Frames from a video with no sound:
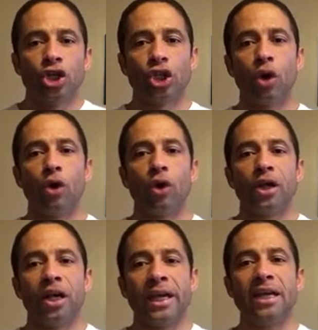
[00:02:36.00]

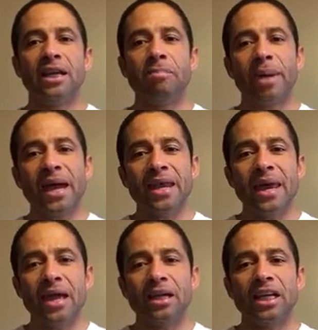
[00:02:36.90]
So
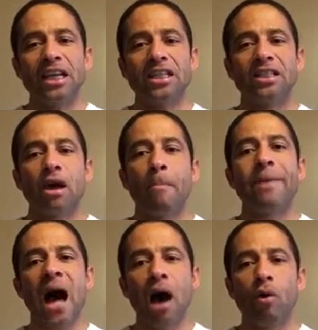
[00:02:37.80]
independent is
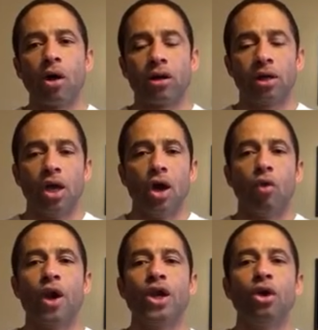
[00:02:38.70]
power.
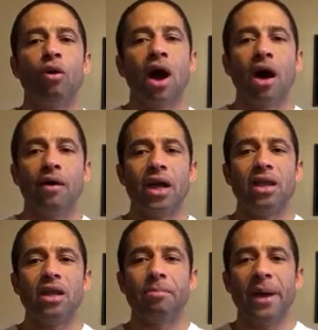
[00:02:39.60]
When you are
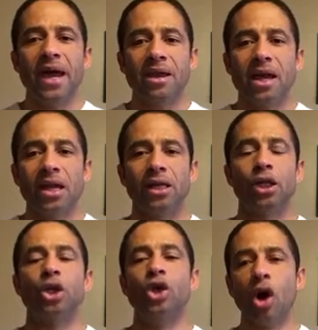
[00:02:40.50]
independent,
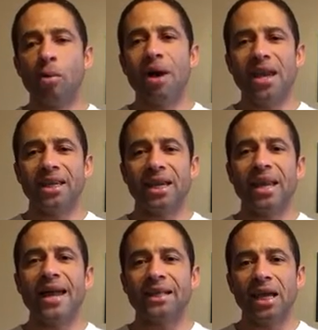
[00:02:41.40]
nobody
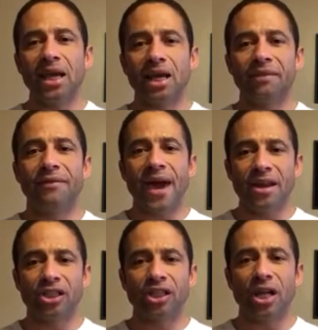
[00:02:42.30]
cannot take
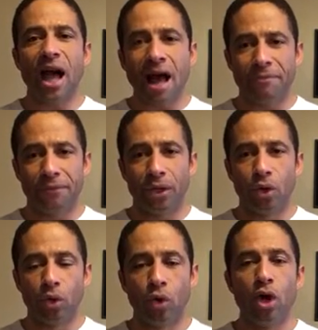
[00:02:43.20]
advantage of
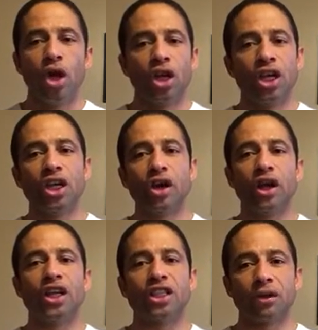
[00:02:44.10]
you. Either
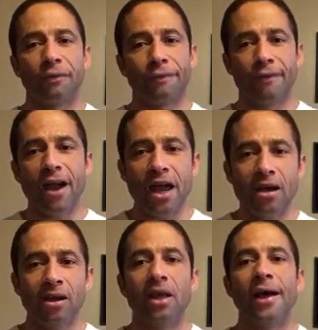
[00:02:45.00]
it's a
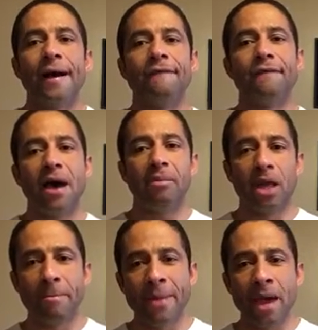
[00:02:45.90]
friend, a
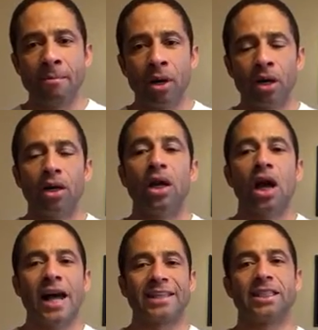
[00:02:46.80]
family member,
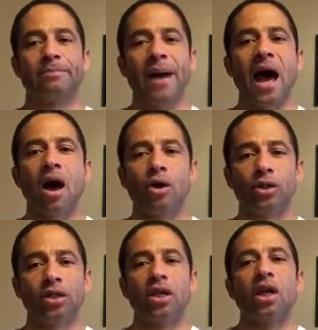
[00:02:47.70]
a
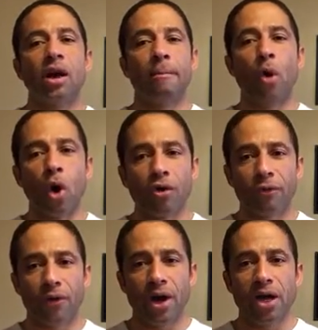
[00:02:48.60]
spouse, a
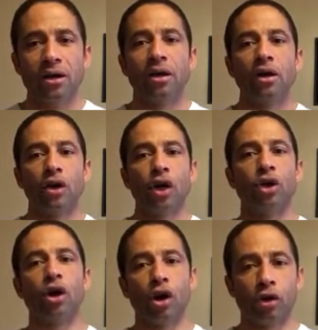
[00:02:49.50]
boyfriend, or
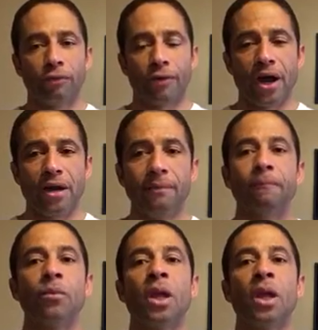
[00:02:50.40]
a girlfriend,